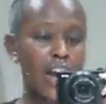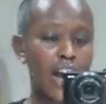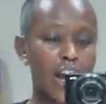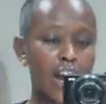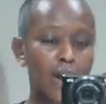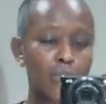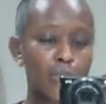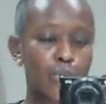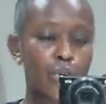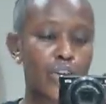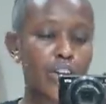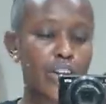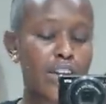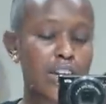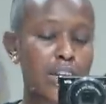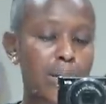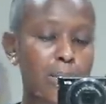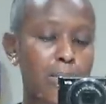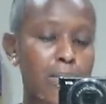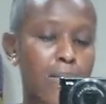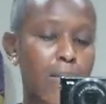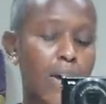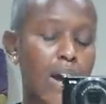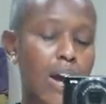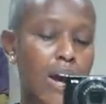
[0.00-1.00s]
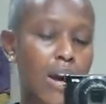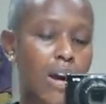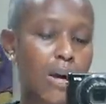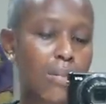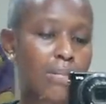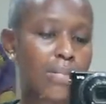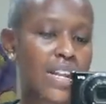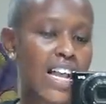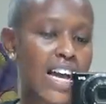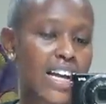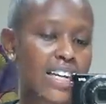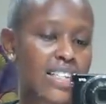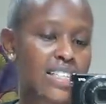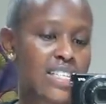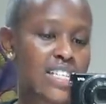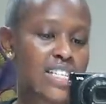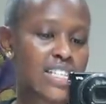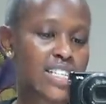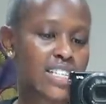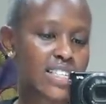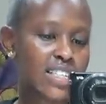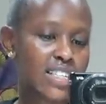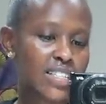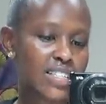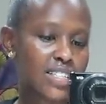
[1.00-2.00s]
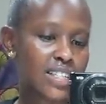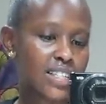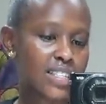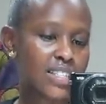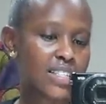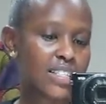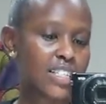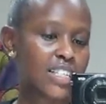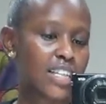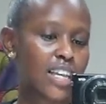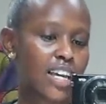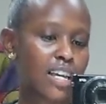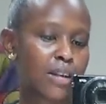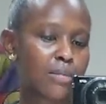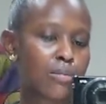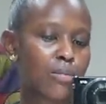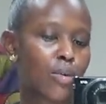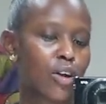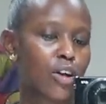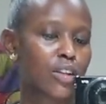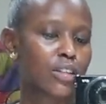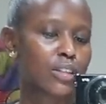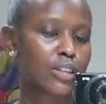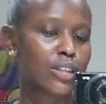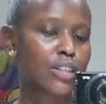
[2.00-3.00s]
I'm wearing a black tee that just says Stick and Ball.